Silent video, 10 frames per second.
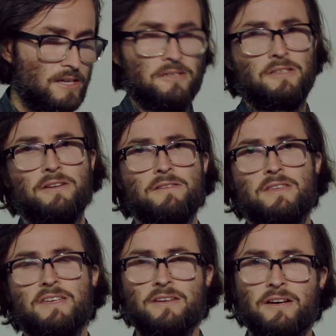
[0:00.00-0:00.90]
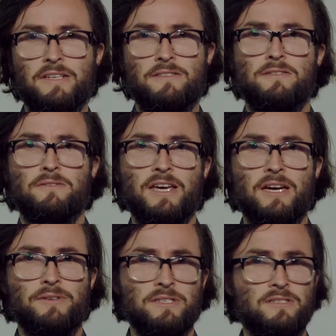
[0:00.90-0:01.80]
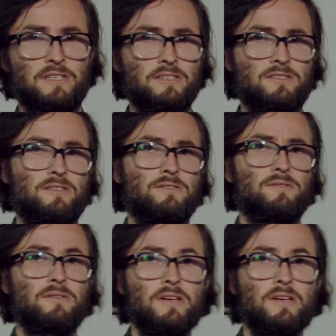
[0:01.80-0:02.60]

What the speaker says: So the only thing I need to do now is to